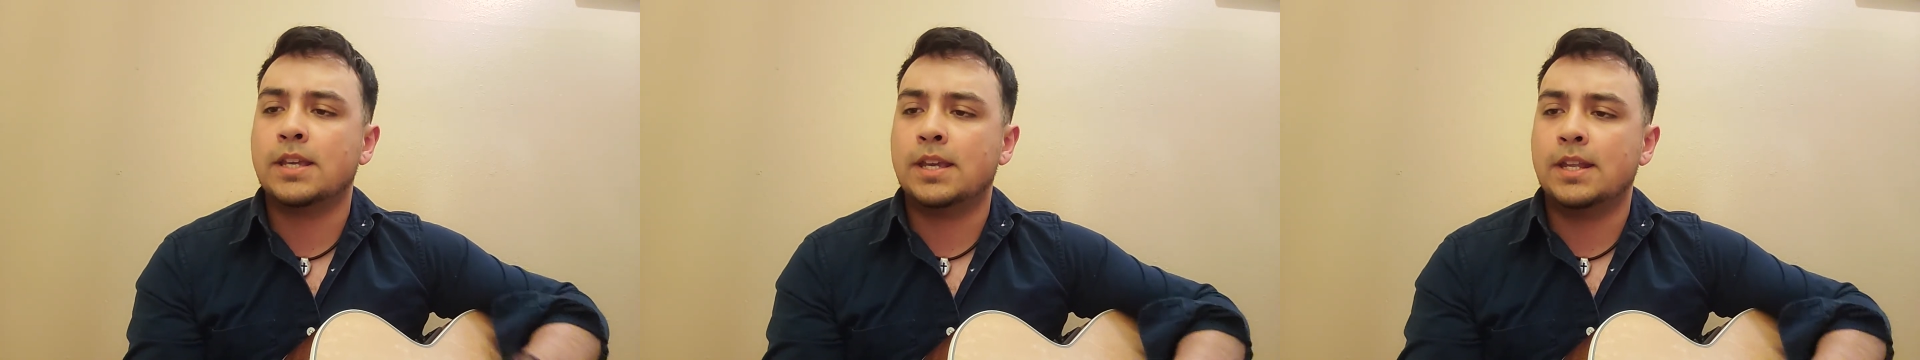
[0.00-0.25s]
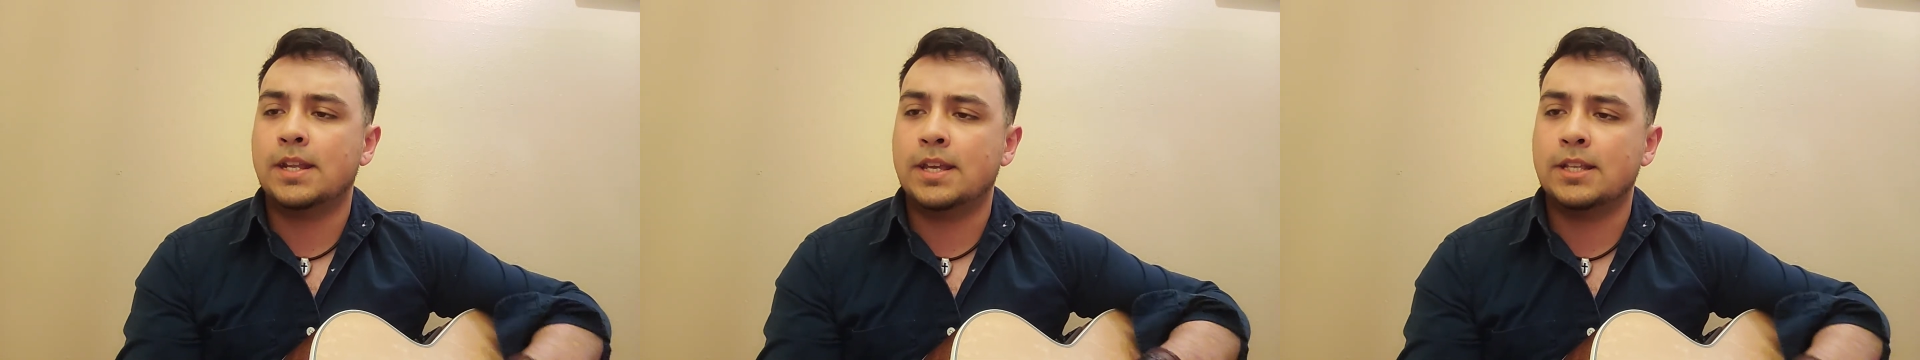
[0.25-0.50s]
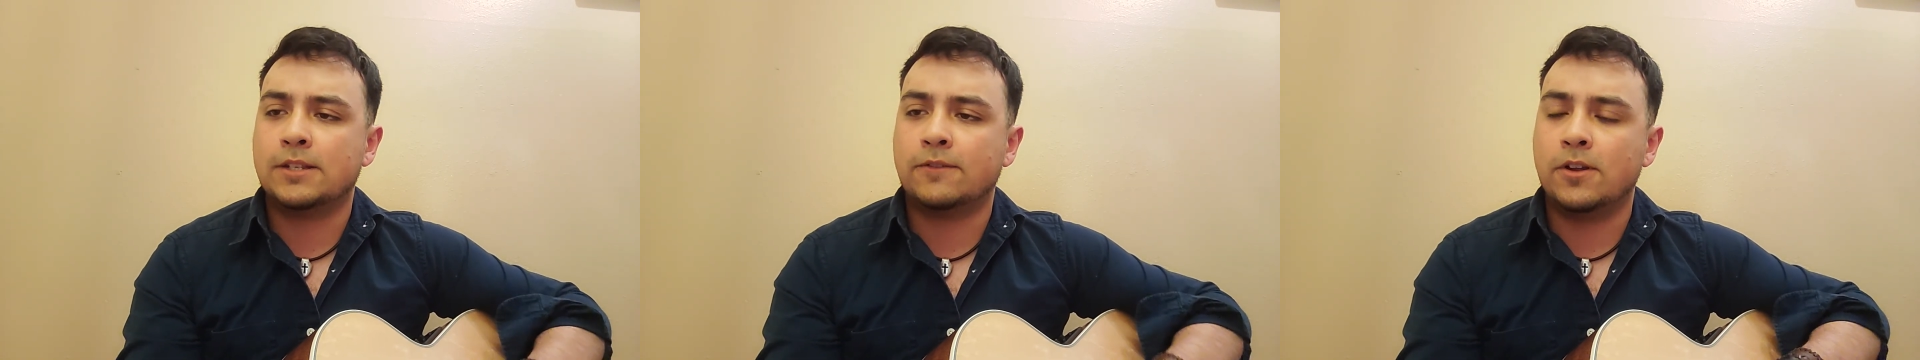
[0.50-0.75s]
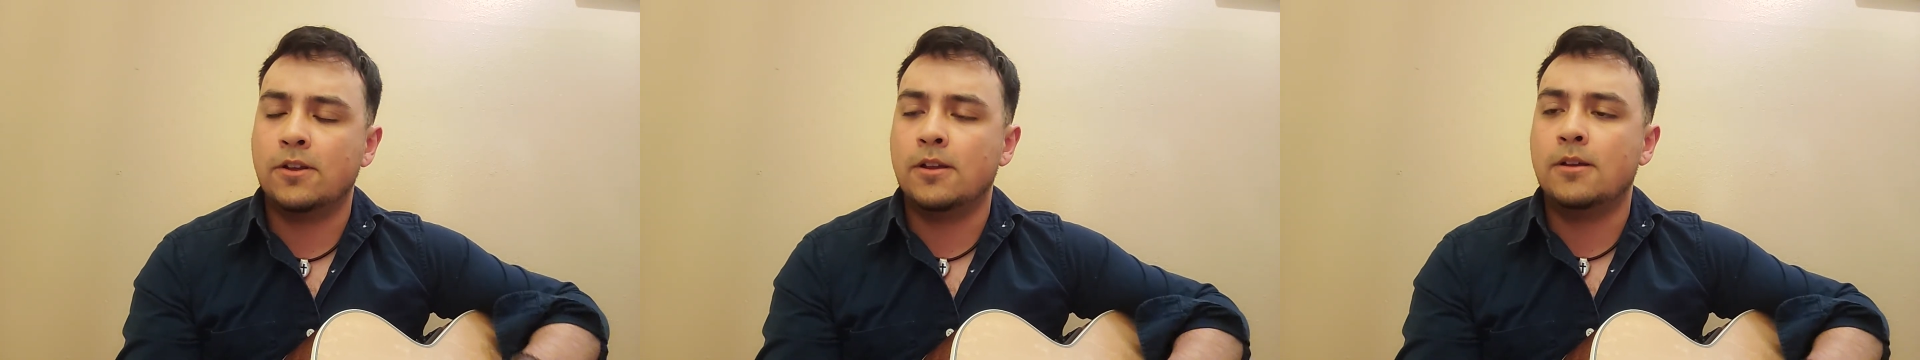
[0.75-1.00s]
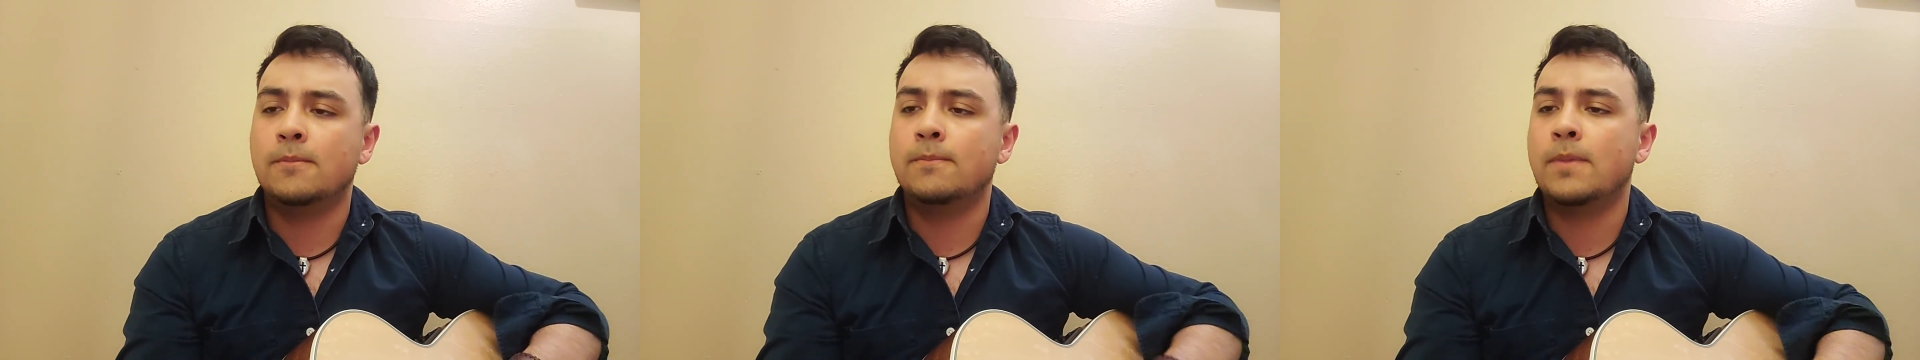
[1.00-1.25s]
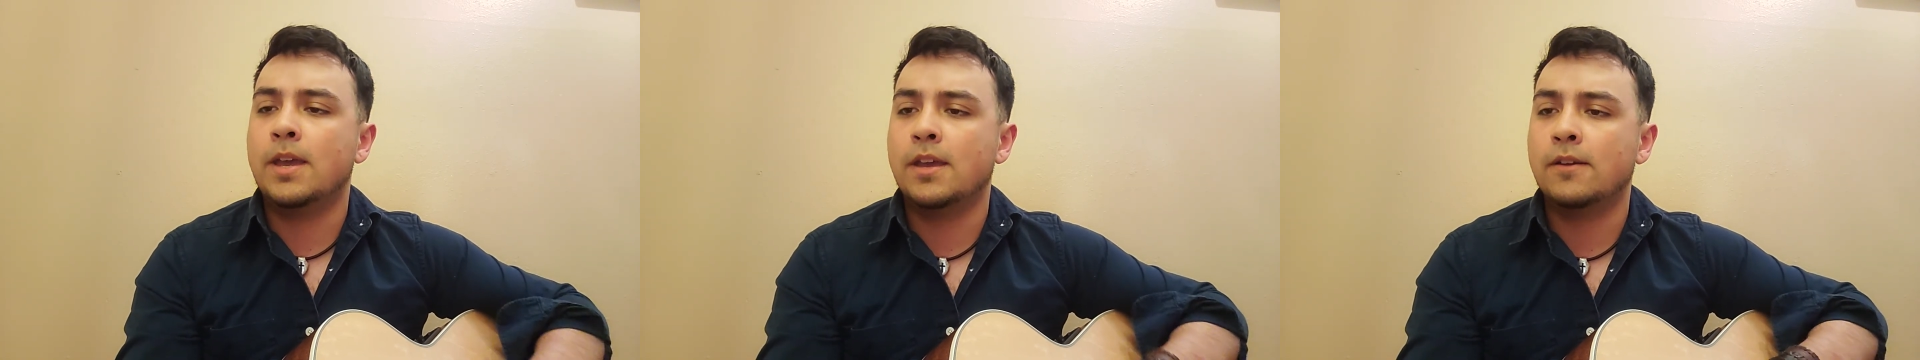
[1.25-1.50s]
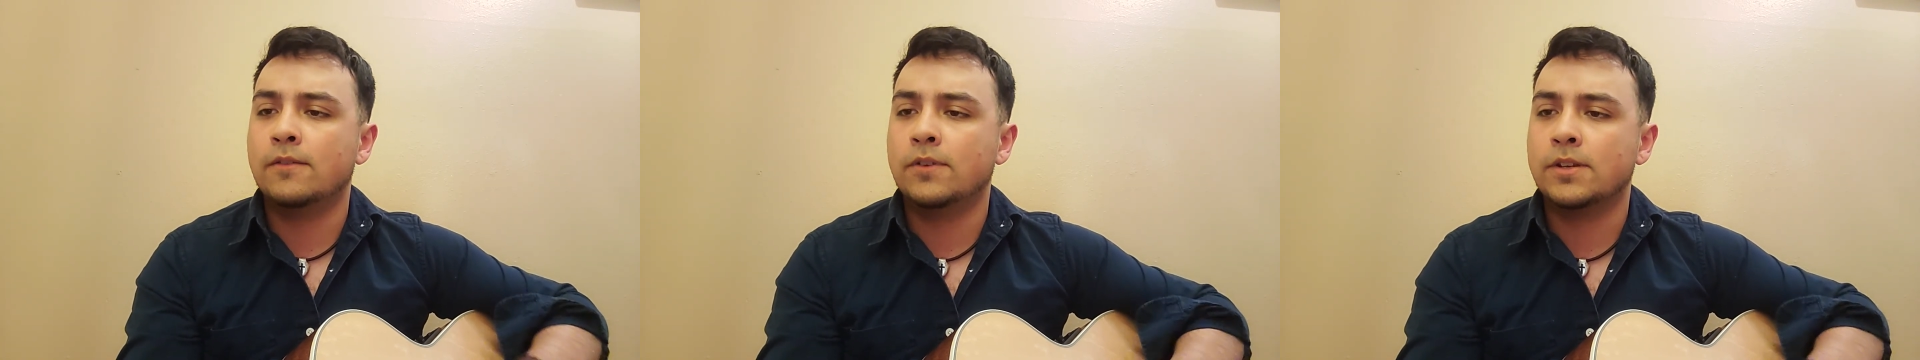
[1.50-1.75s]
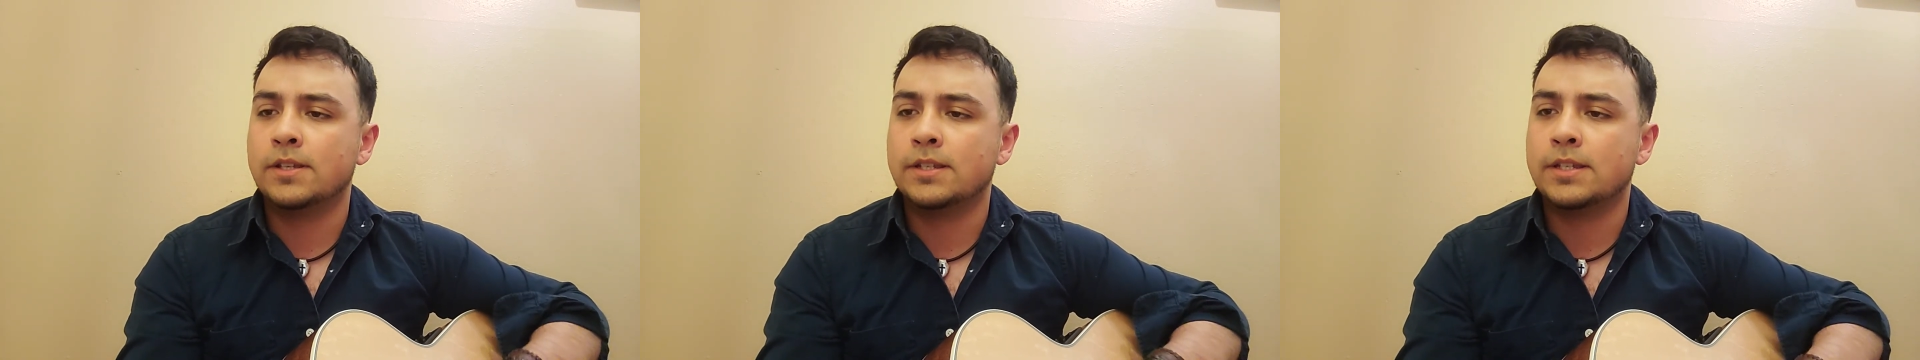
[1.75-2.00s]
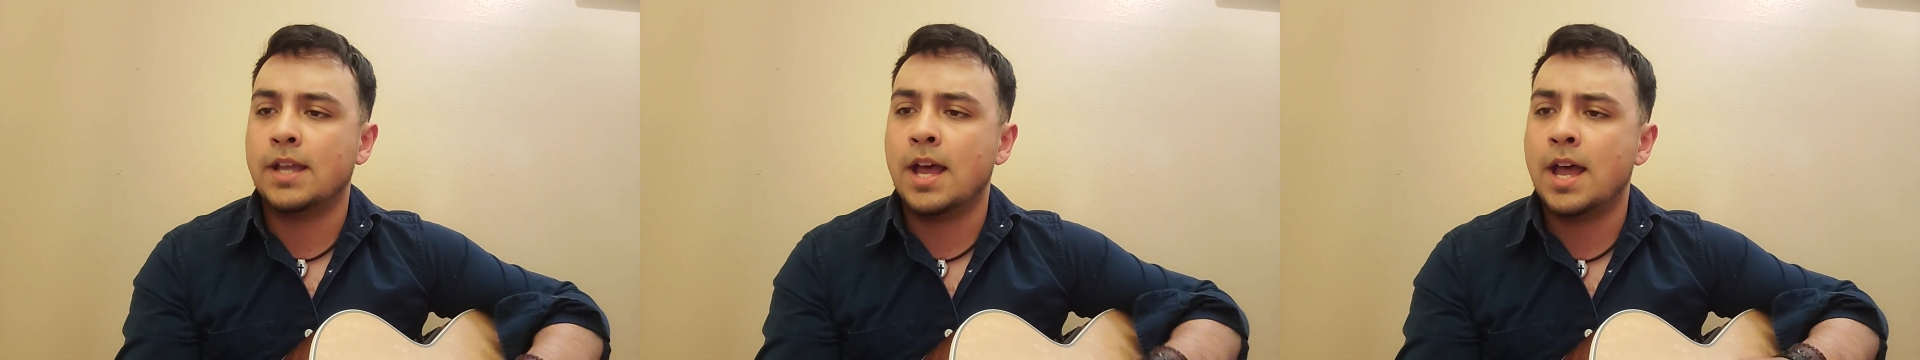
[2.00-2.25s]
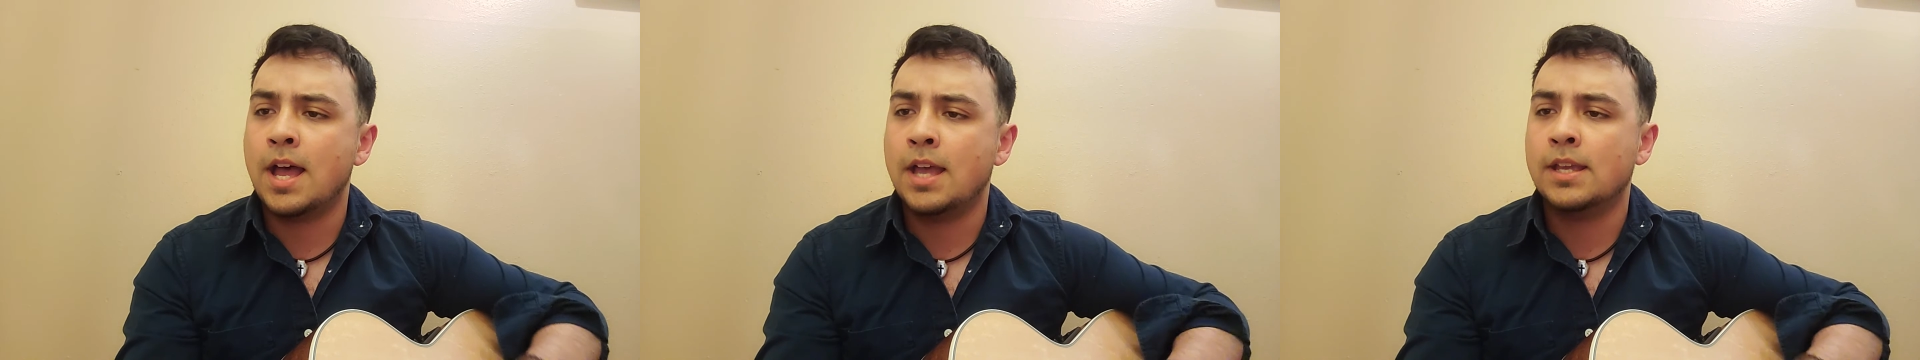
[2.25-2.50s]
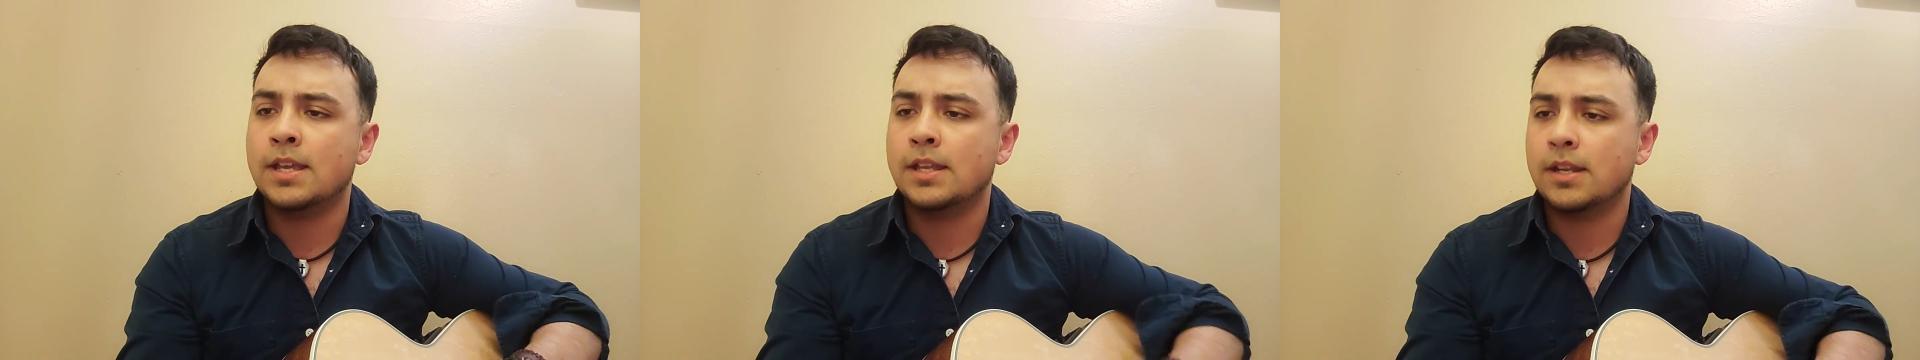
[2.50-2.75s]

and it's from every side.